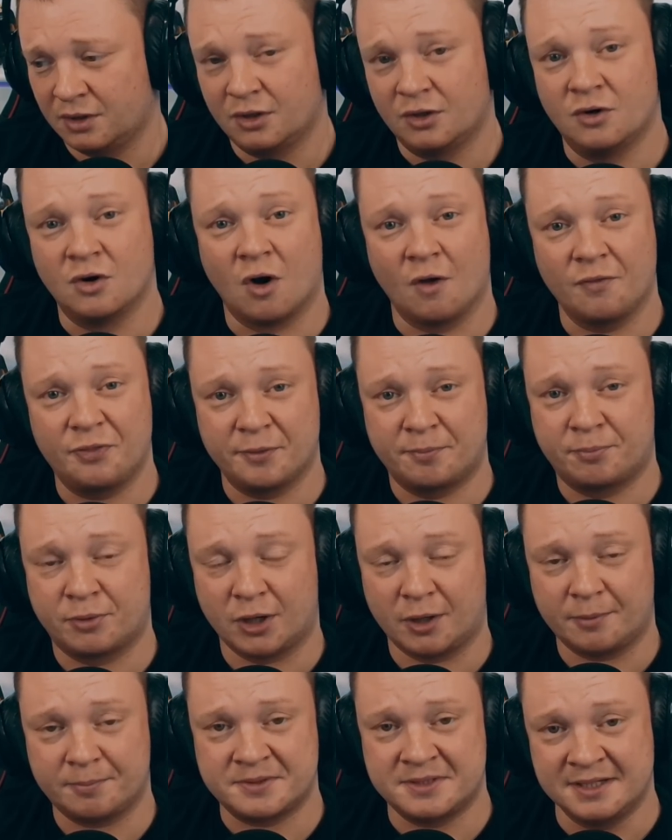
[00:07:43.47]
Not the
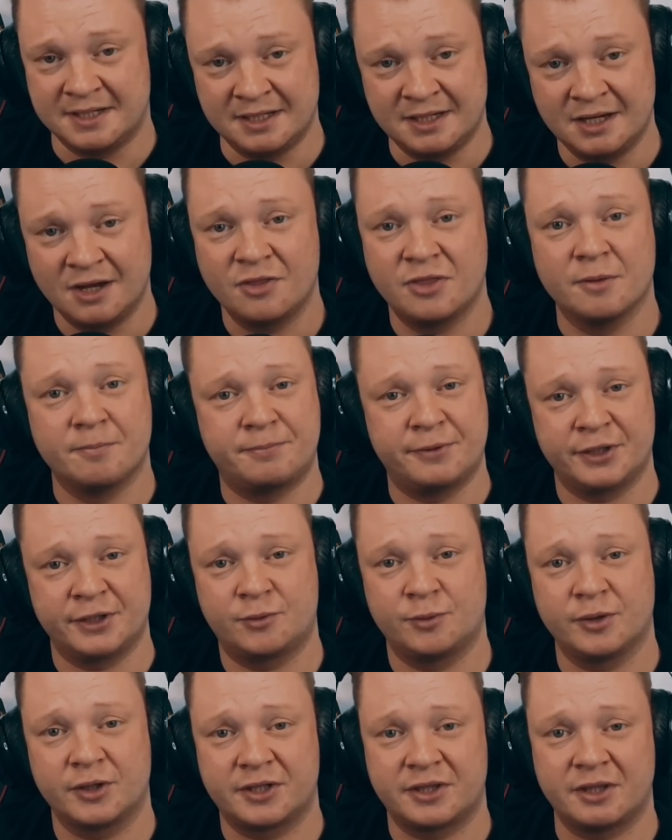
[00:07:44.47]
property, the
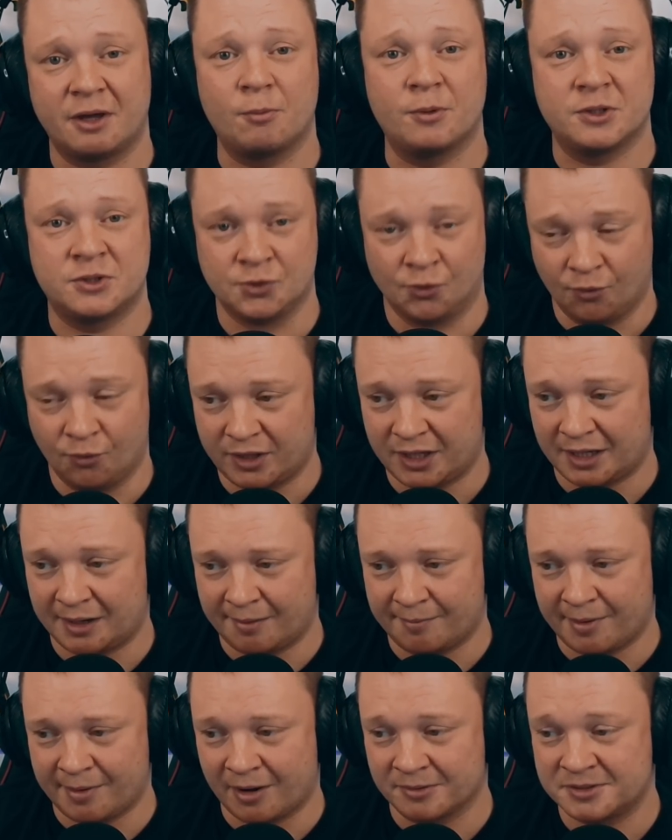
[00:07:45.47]
brickwork that we're
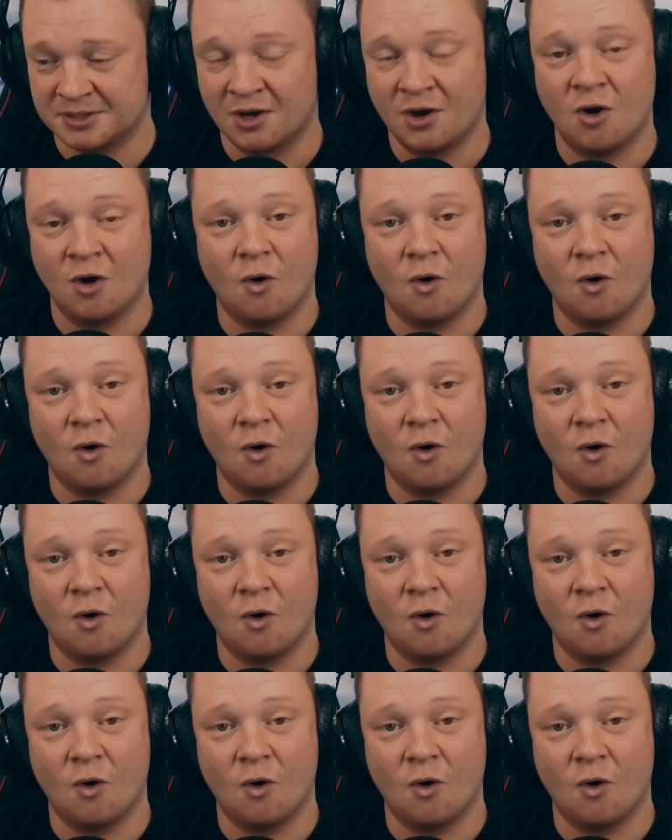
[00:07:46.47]
talking about.